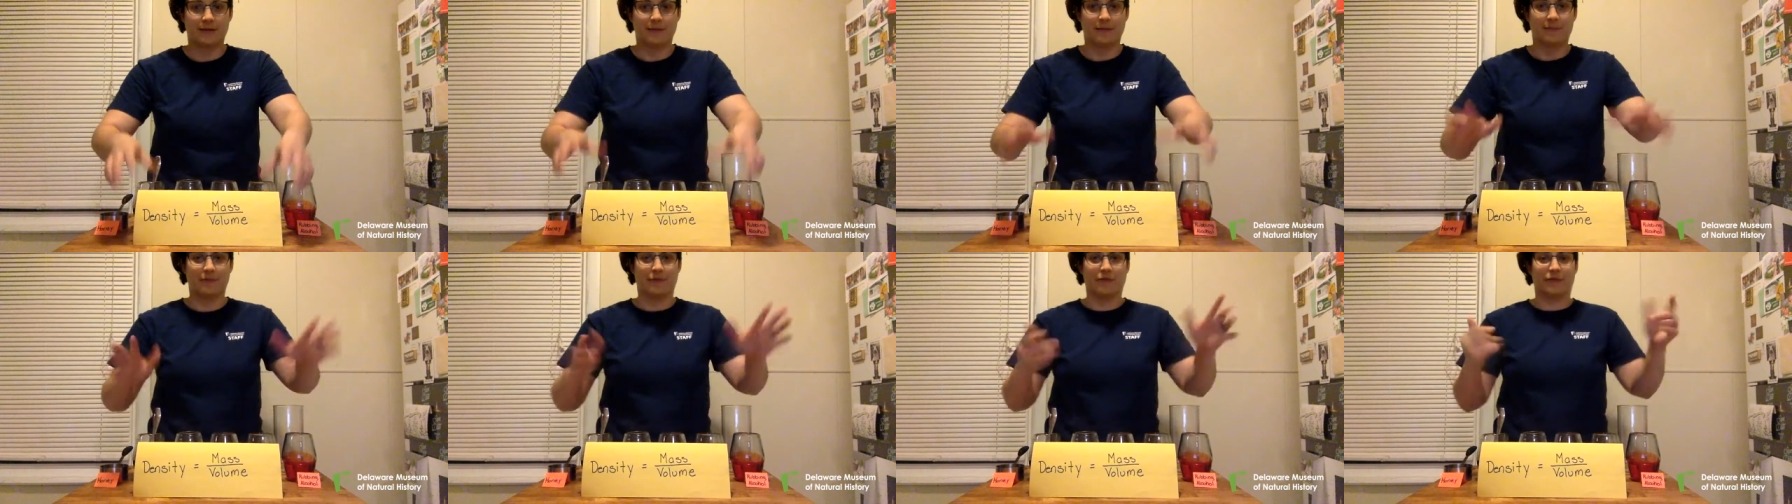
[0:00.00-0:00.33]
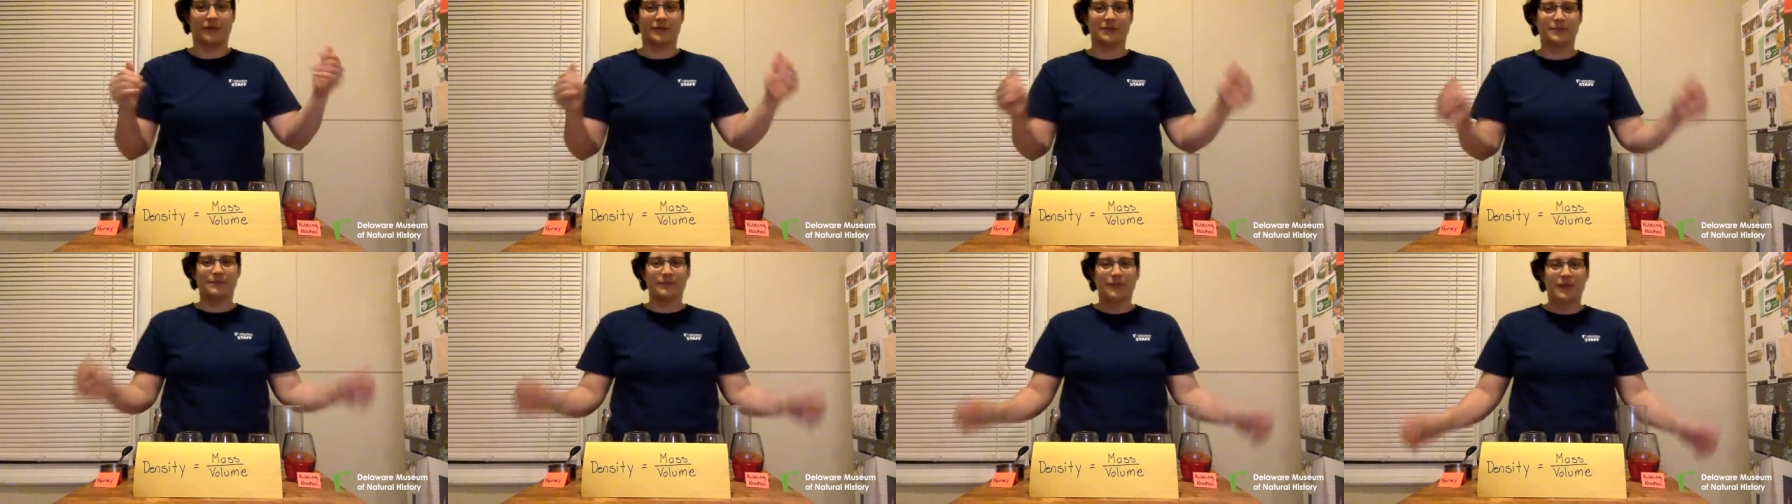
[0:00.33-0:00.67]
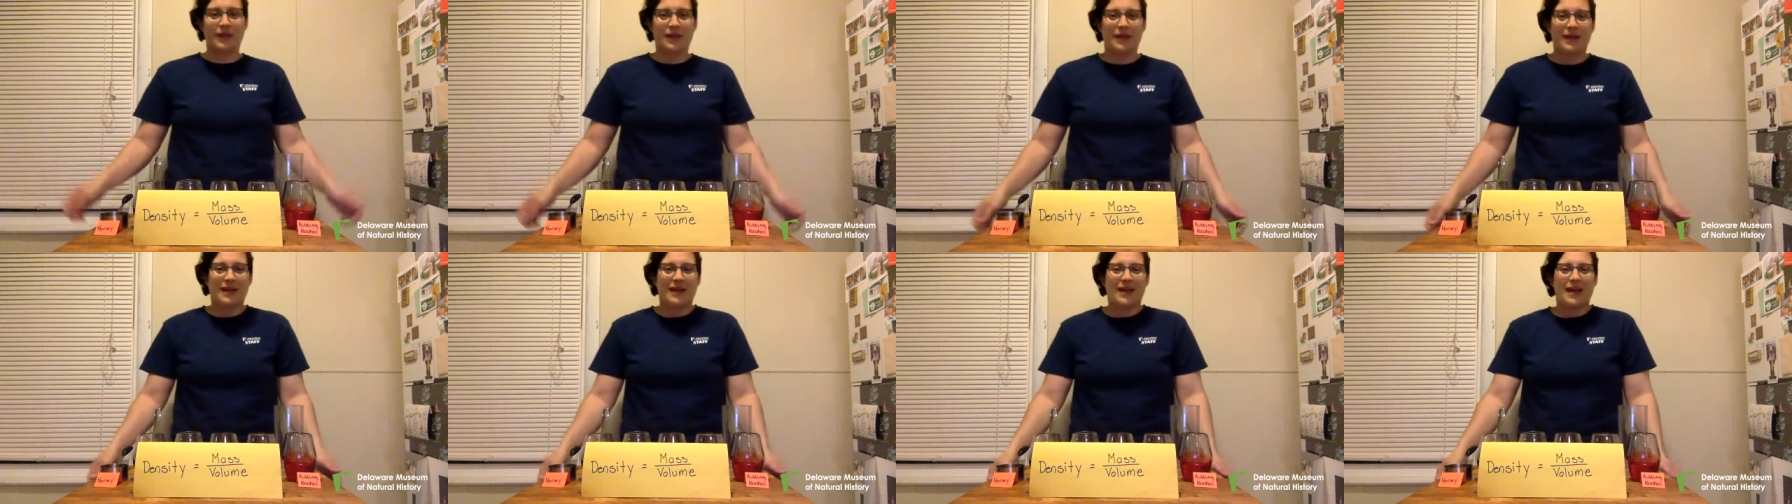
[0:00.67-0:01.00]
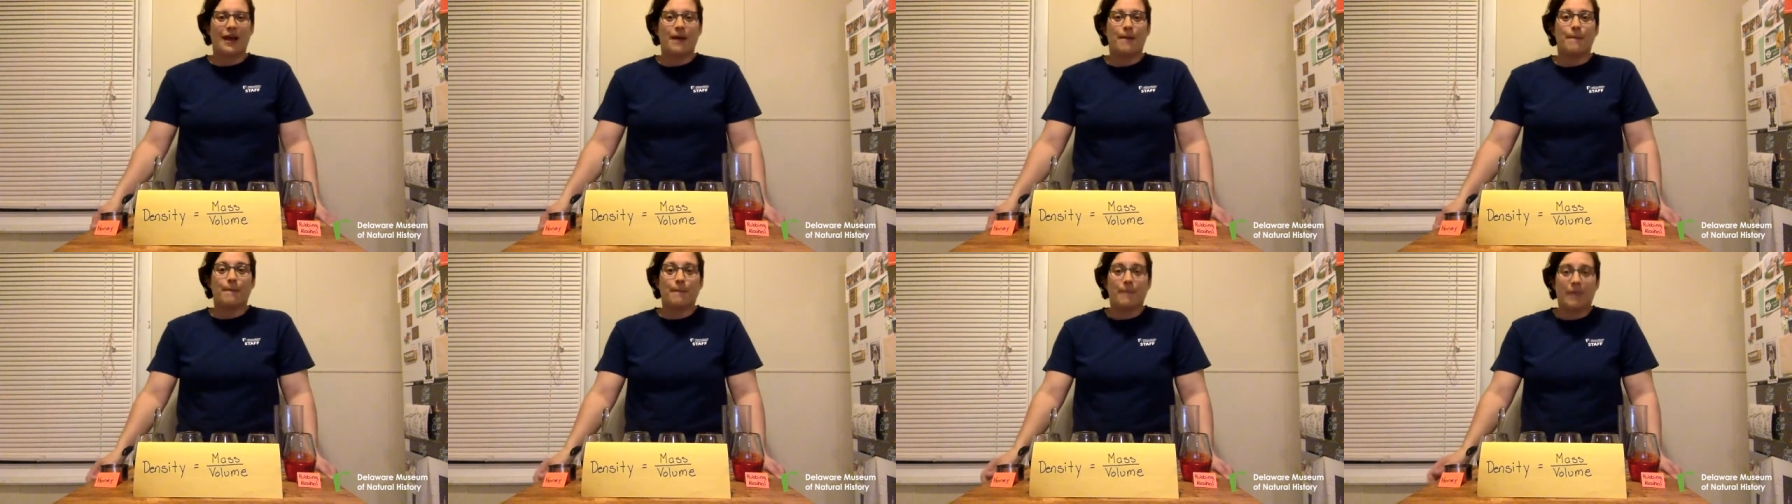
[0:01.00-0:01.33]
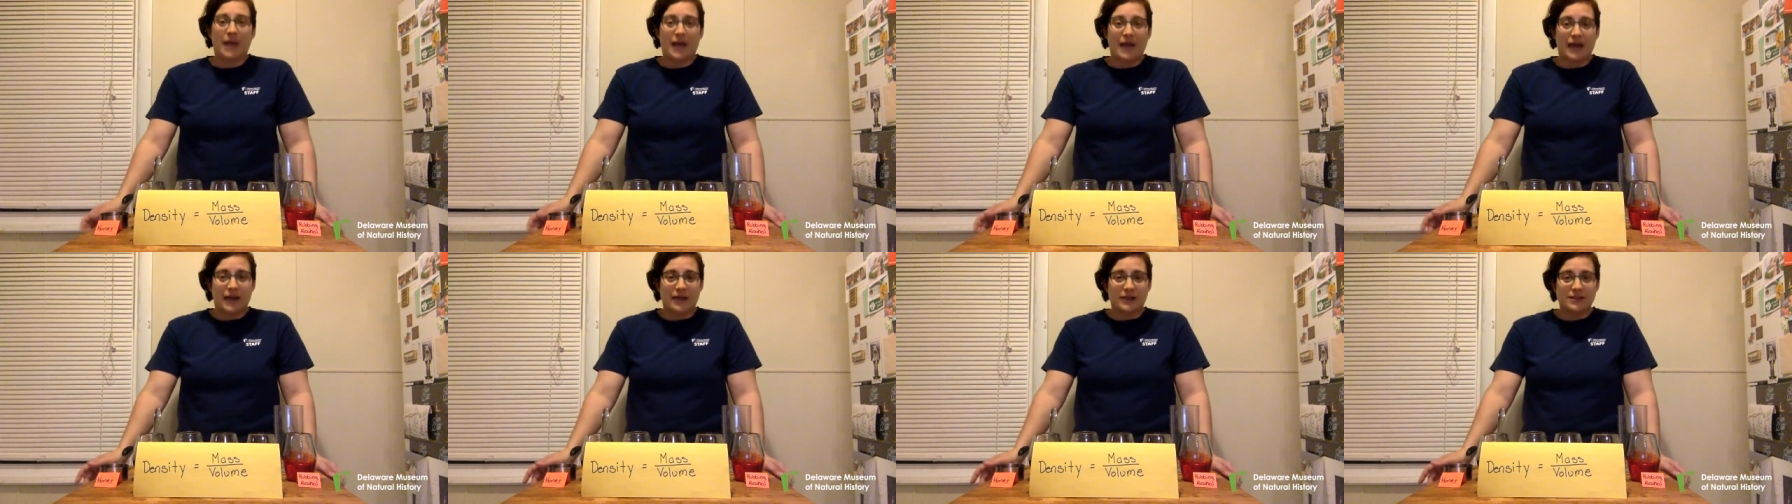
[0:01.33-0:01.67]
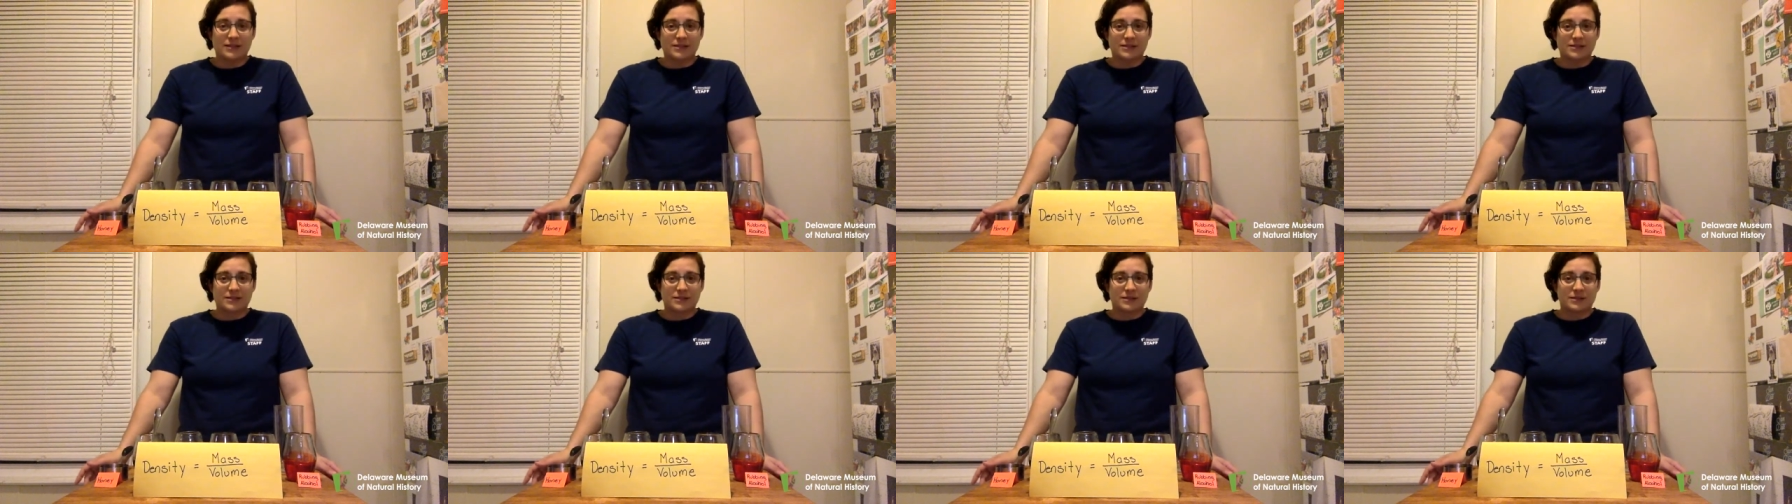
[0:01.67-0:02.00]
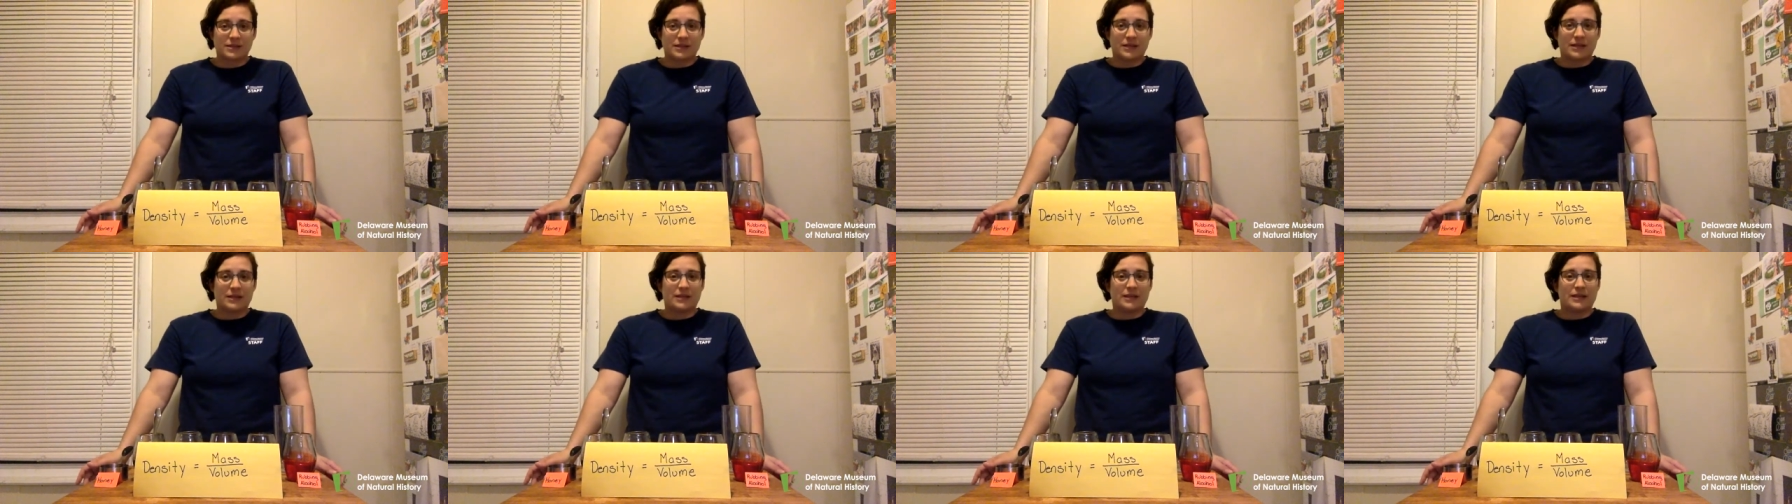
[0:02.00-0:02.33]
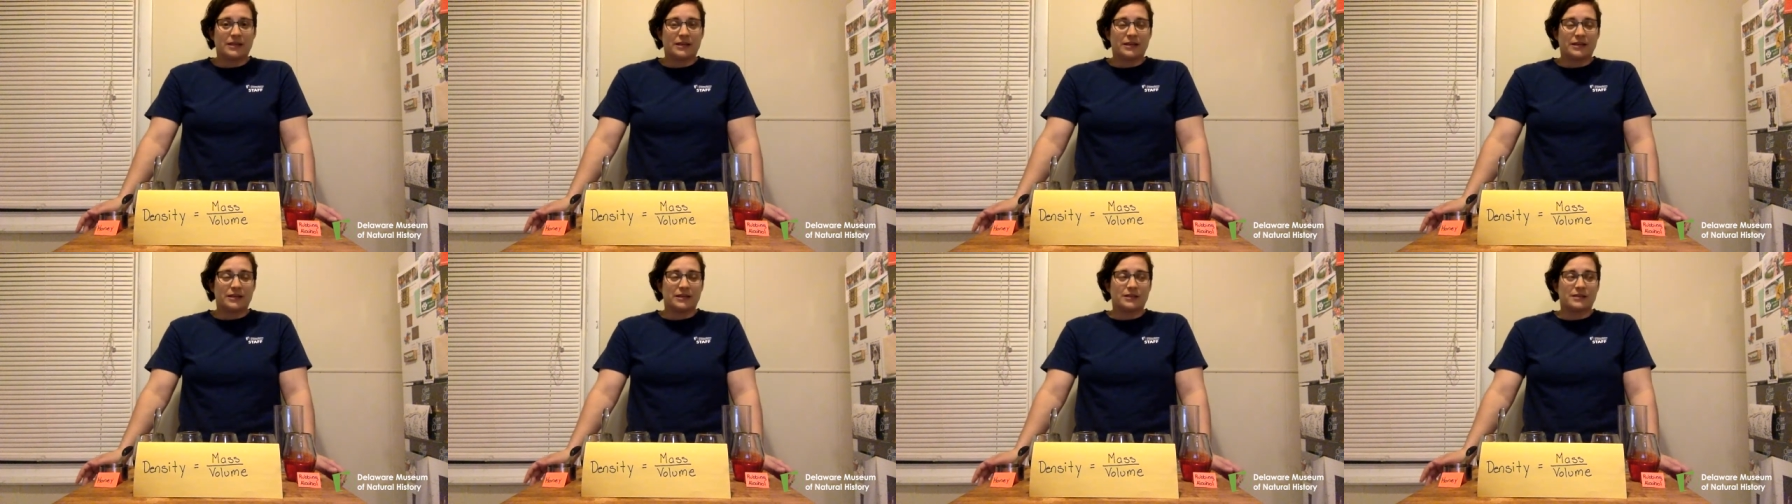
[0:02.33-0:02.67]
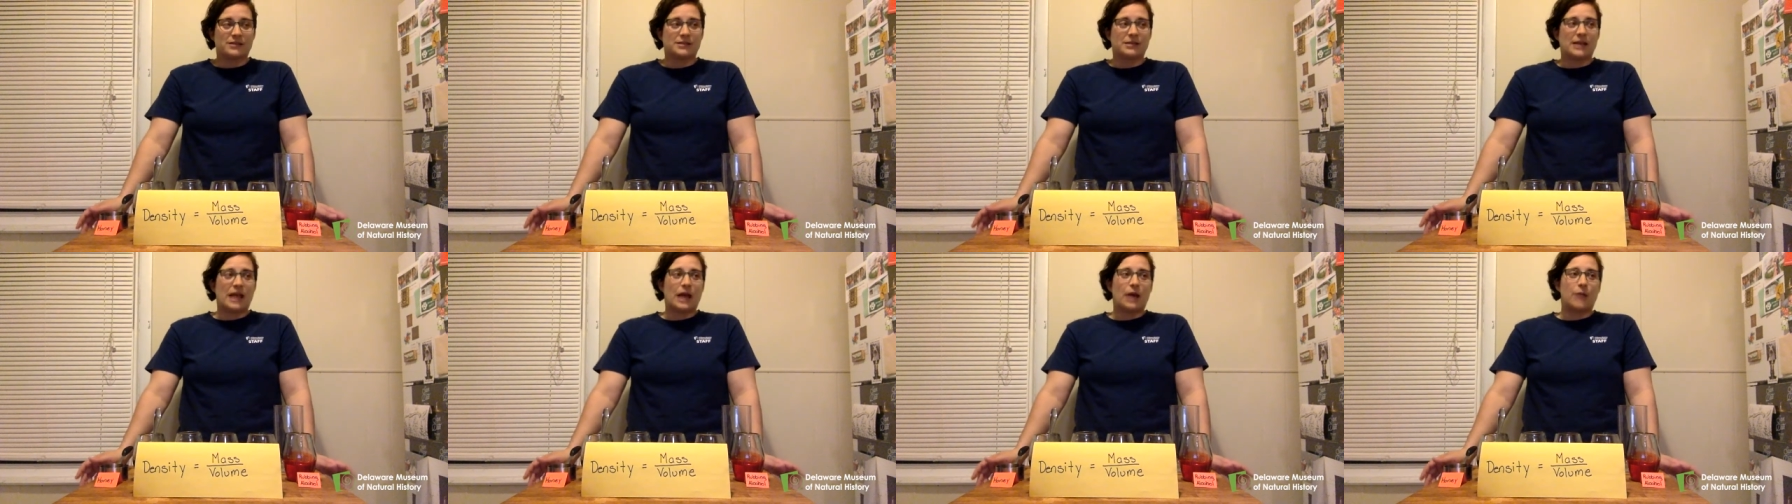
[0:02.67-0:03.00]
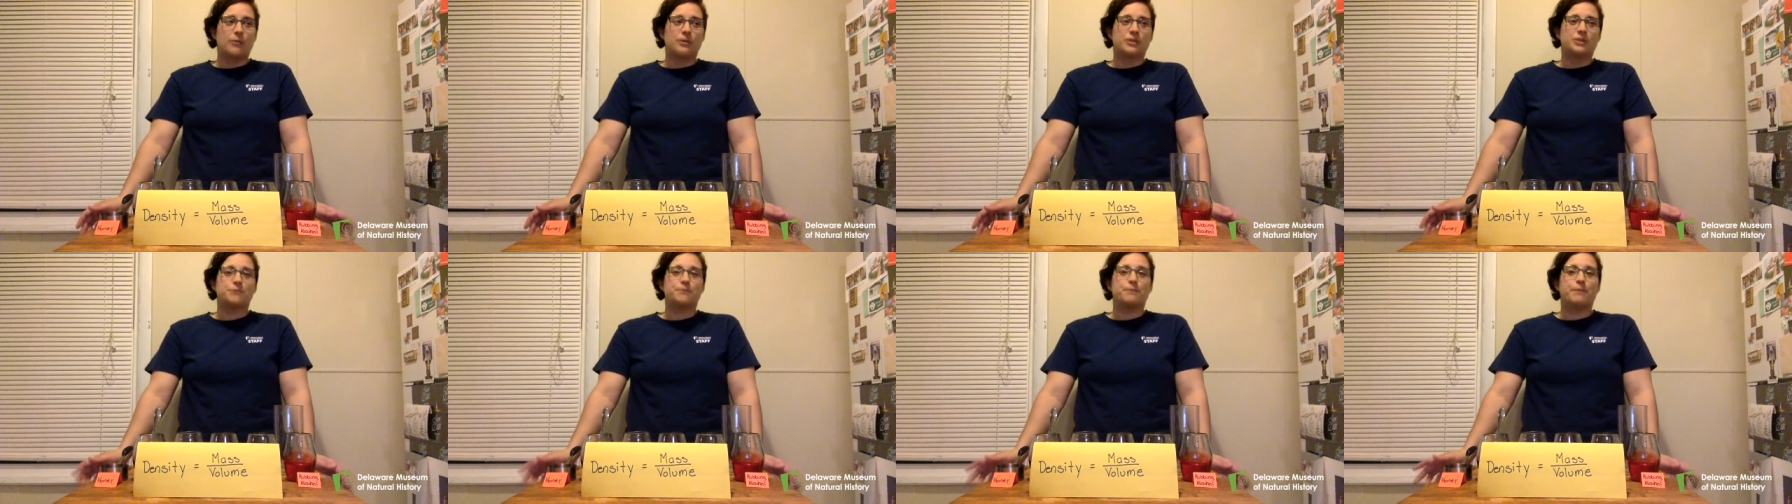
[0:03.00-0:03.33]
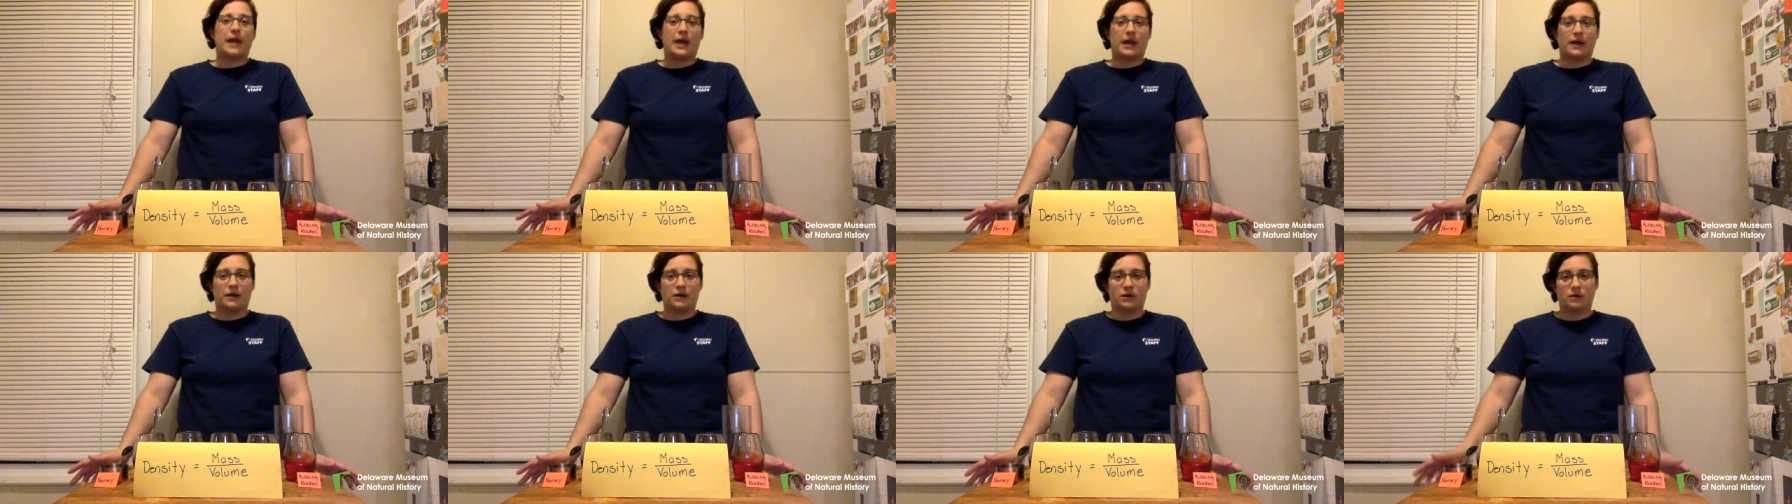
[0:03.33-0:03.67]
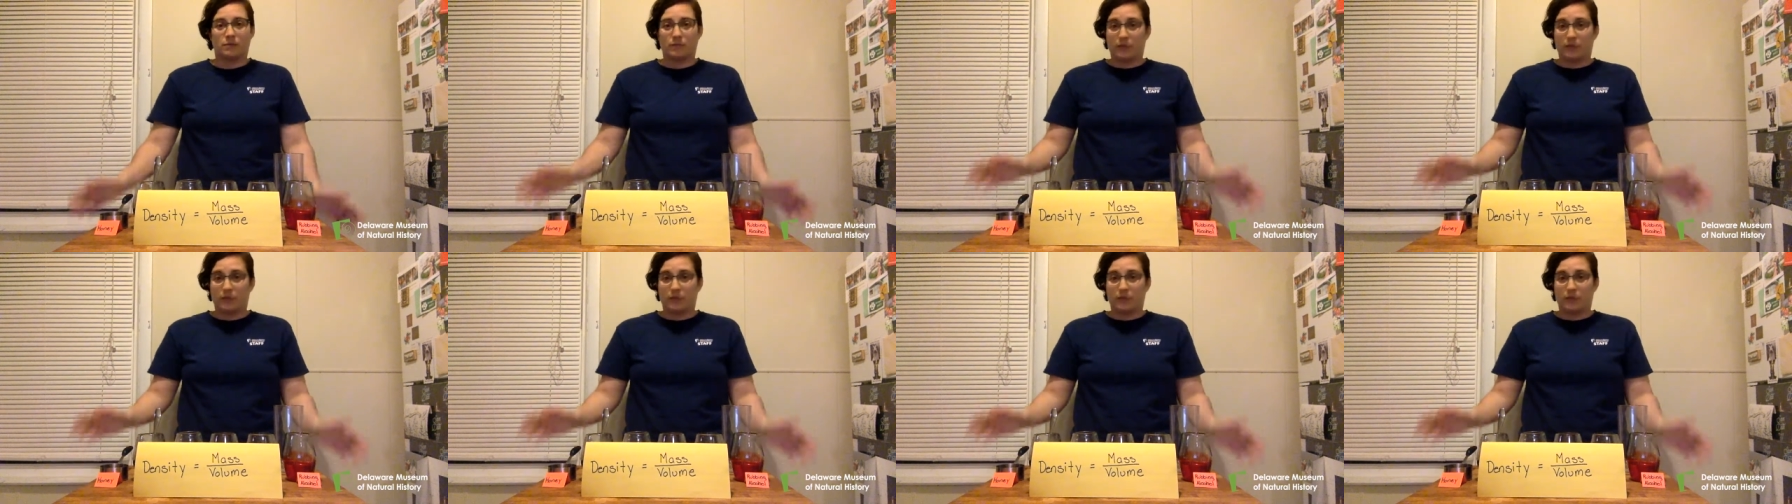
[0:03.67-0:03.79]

Perfect. Mass is how much matter.